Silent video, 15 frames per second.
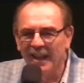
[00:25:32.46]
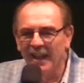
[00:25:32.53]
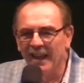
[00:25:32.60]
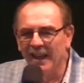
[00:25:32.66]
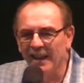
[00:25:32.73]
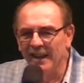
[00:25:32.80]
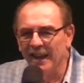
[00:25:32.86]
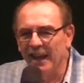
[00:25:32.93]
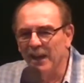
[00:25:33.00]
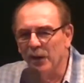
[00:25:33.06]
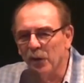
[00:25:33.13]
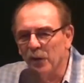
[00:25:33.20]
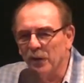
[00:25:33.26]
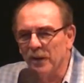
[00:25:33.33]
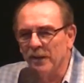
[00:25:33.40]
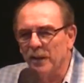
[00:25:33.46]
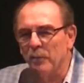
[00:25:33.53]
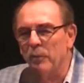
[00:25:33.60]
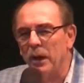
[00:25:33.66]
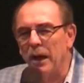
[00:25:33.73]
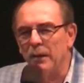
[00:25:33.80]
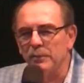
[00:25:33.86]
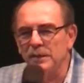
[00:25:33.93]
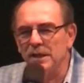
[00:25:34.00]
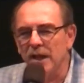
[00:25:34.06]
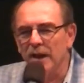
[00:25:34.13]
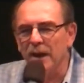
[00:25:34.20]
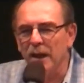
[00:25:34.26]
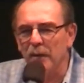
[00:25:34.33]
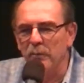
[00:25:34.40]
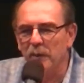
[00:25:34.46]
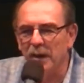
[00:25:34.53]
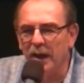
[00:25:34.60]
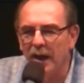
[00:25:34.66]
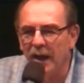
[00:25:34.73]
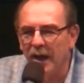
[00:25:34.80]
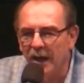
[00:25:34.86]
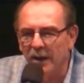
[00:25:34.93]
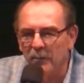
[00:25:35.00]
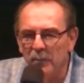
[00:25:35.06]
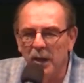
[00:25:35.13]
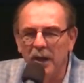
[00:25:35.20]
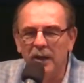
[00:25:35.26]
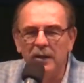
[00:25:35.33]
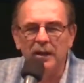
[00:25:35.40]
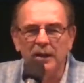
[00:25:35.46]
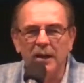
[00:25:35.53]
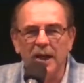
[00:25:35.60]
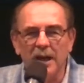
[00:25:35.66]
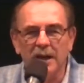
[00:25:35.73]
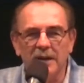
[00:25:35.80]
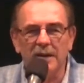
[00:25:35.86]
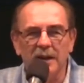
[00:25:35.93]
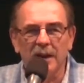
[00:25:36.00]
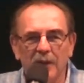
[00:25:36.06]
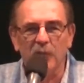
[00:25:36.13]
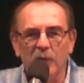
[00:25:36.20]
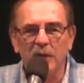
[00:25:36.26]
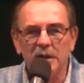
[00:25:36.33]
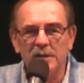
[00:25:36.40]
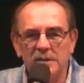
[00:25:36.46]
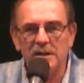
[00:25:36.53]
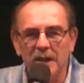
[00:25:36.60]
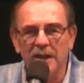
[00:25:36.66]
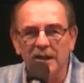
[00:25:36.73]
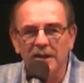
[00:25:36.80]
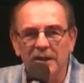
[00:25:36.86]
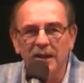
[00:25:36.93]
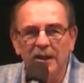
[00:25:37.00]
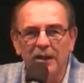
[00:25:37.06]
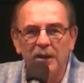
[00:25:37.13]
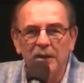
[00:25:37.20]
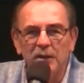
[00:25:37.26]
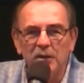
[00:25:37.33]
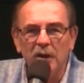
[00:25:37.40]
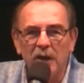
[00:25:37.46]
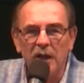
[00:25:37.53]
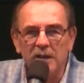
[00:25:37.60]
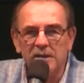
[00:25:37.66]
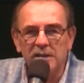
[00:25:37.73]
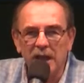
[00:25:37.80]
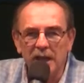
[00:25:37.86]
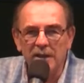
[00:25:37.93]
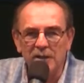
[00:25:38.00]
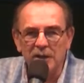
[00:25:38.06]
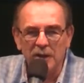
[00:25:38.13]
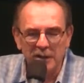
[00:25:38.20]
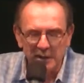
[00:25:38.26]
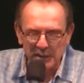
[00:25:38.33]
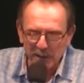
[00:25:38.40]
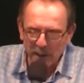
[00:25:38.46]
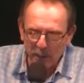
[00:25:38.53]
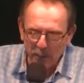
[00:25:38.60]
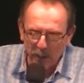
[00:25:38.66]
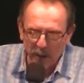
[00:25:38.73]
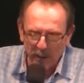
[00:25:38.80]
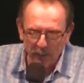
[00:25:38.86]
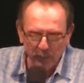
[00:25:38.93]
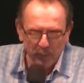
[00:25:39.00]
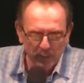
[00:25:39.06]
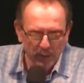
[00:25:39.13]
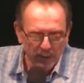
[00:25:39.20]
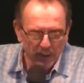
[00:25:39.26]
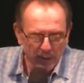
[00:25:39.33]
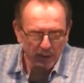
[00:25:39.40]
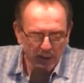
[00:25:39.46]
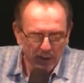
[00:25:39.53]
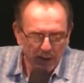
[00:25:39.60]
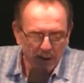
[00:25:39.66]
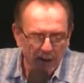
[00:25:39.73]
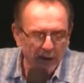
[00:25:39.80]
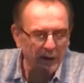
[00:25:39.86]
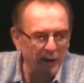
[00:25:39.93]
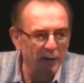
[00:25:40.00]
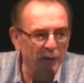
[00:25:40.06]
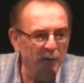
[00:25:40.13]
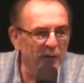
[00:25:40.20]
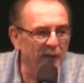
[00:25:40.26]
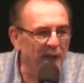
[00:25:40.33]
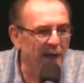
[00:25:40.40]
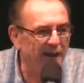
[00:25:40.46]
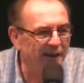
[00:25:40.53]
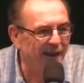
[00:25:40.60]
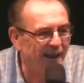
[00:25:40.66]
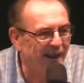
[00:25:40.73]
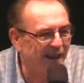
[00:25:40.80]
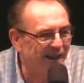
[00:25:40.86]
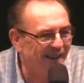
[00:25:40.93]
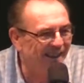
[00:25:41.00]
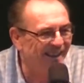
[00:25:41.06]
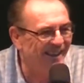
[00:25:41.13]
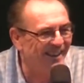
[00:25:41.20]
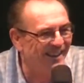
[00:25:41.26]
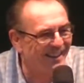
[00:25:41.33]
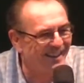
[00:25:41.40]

And they loaded the bobtail up, and I had to make a lot of deliveries in to Los Angeles. Amen. And I learned that day